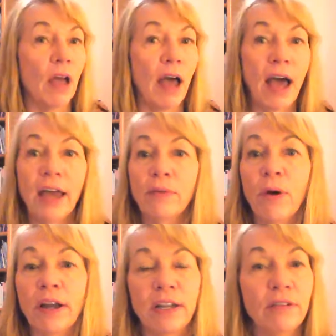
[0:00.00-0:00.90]
I
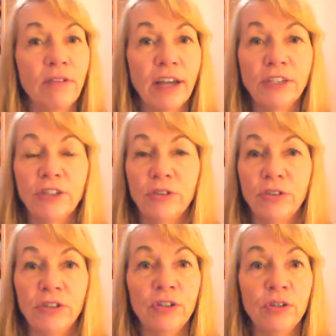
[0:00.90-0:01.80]
want to invite you
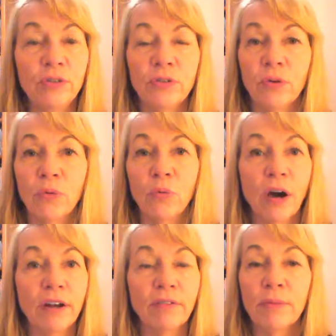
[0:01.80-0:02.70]
to use
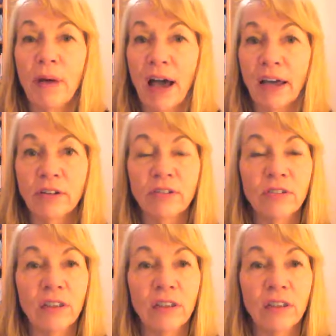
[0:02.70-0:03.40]
one of the models